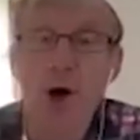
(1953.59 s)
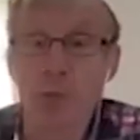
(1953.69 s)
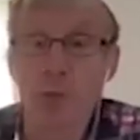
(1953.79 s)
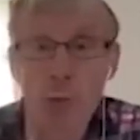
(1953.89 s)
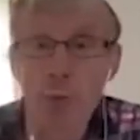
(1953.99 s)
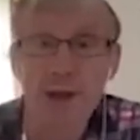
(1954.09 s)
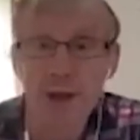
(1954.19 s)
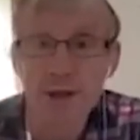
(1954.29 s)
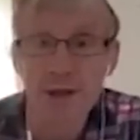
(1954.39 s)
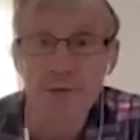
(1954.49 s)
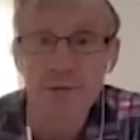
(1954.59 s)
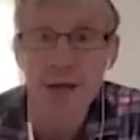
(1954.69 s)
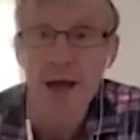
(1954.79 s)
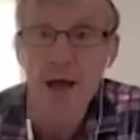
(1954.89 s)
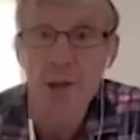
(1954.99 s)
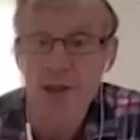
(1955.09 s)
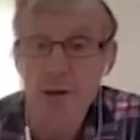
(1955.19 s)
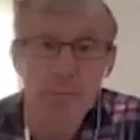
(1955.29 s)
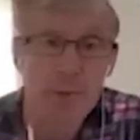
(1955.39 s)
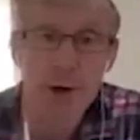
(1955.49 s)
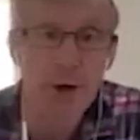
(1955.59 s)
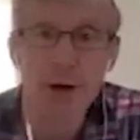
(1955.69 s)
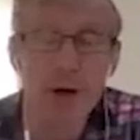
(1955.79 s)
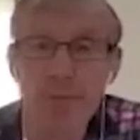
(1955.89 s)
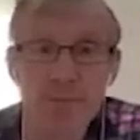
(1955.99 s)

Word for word: probability of death per